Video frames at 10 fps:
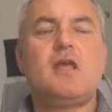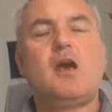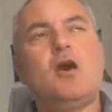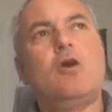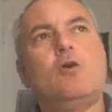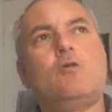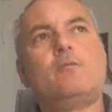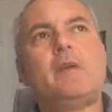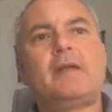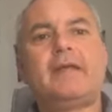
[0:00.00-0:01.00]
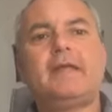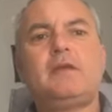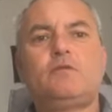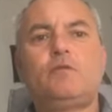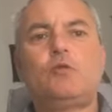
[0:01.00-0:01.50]
of money
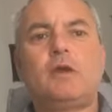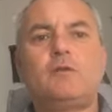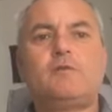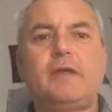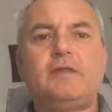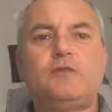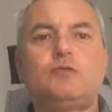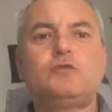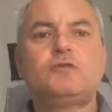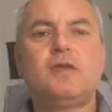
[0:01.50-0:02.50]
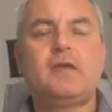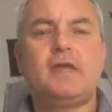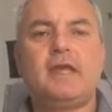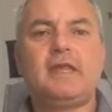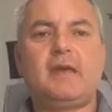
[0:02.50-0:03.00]
for our vendors
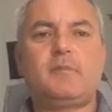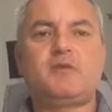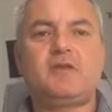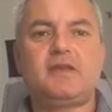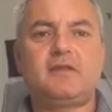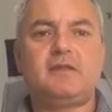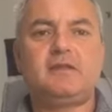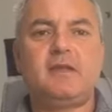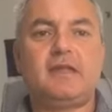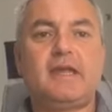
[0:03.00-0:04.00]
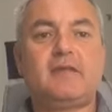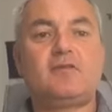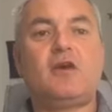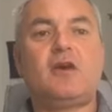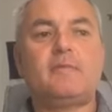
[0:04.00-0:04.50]
in that
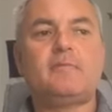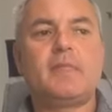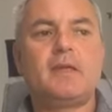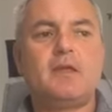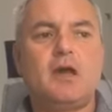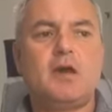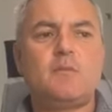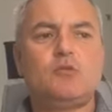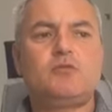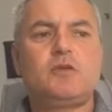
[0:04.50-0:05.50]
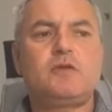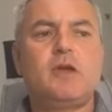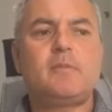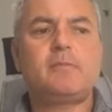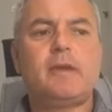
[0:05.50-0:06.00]
time. Also
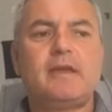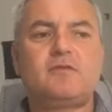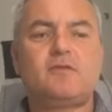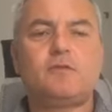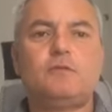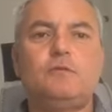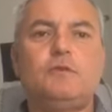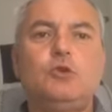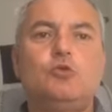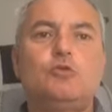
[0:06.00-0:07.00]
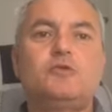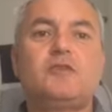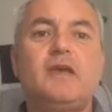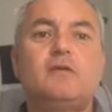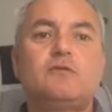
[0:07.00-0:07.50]
coming back to your
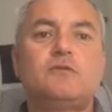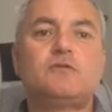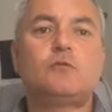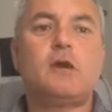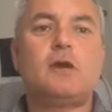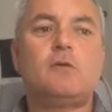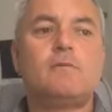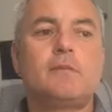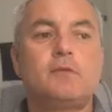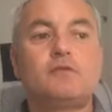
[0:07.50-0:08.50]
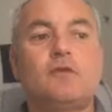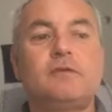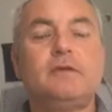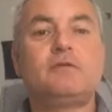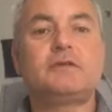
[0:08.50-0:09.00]
sales as well,
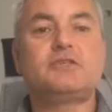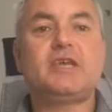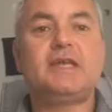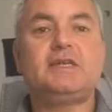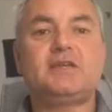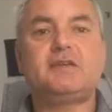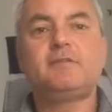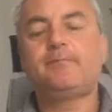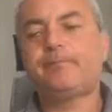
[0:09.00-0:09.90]
your exchanges.